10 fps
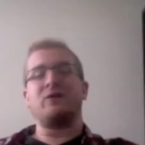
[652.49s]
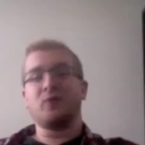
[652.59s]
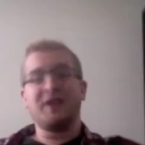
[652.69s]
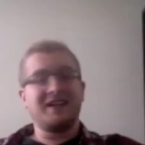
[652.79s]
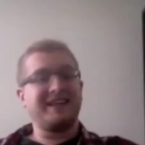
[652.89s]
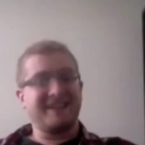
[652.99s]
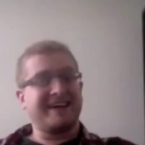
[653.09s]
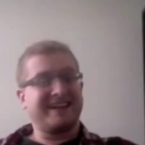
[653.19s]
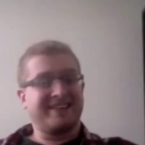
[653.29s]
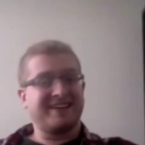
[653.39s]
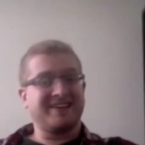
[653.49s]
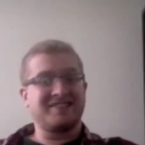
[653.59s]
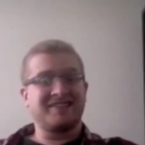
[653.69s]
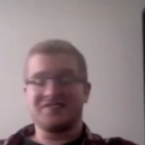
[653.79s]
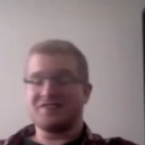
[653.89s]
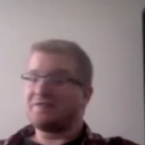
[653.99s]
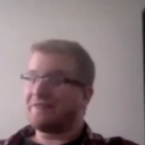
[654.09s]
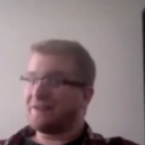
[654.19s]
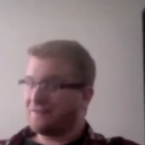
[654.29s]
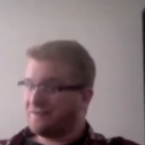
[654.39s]
really like this because it
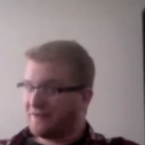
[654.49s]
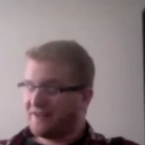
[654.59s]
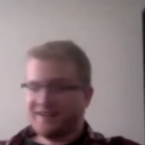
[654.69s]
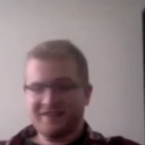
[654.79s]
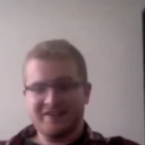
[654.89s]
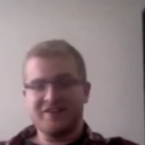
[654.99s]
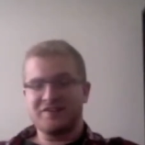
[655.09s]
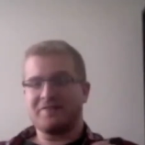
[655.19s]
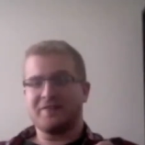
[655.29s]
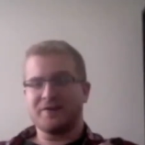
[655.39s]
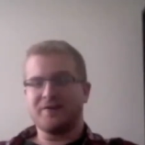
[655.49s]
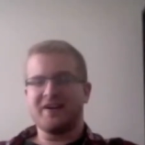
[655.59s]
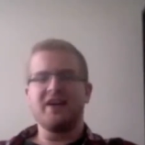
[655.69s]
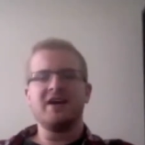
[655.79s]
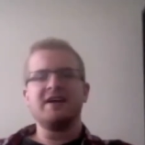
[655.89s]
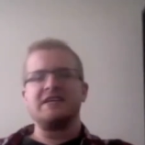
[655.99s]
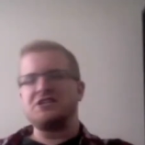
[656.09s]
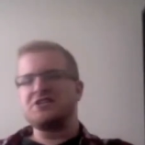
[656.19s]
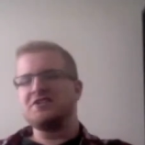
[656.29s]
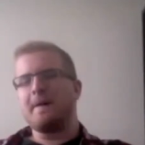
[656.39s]
is a fun read.
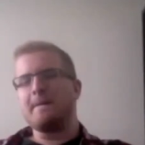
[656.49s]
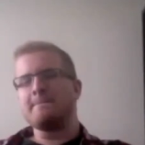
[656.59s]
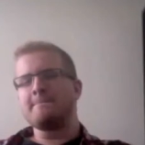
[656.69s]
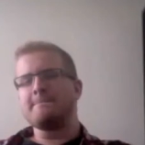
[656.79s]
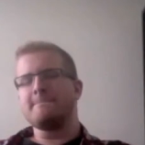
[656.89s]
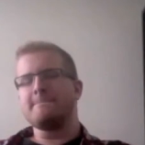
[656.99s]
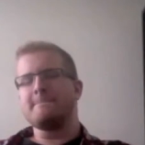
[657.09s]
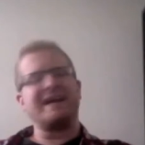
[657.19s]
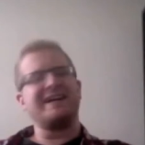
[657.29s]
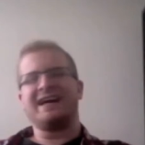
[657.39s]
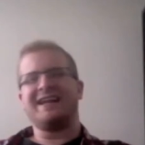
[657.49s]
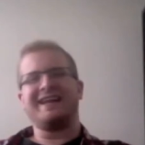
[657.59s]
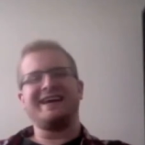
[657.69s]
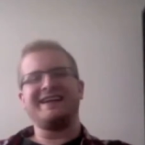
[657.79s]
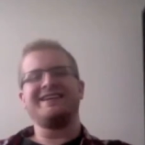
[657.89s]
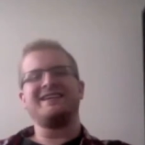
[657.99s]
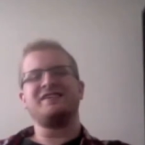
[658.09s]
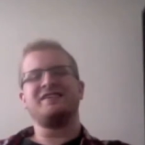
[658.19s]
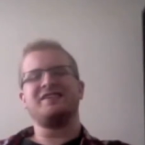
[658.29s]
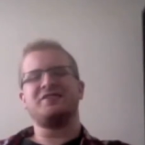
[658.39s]
Some might not like it
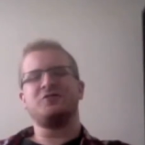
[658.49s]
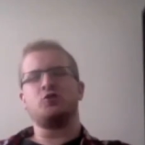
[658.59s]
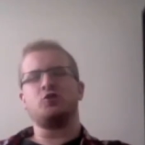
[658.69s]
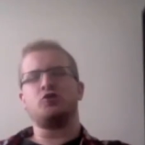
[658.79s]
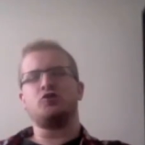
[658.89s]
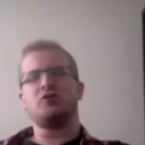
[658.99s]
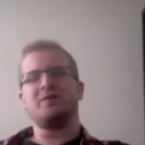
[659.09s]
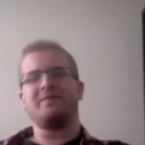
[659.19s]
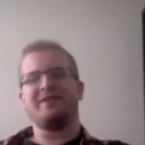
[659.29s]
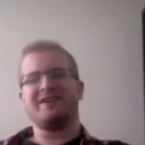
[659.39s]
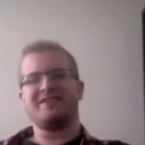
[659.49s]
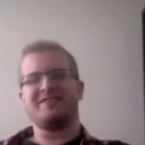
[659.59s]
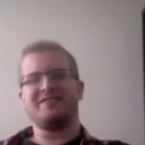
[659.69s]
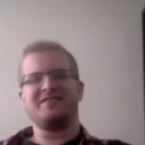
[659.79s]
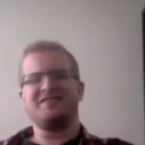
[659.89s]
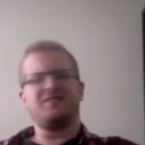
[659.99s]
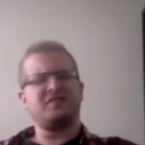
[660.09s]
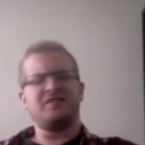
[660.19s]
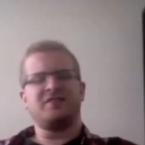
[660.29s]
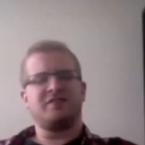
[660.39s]
because this
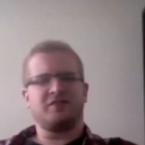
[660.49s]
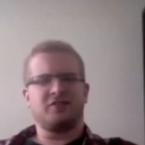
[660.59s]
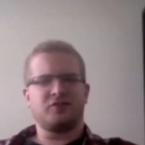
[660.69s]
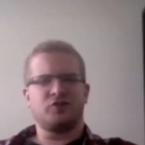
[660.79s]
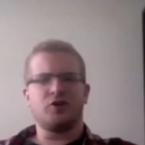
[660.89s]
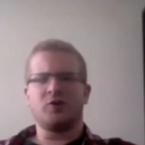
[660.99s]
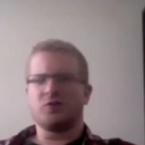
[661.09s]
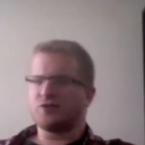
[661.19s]
isn't Joker's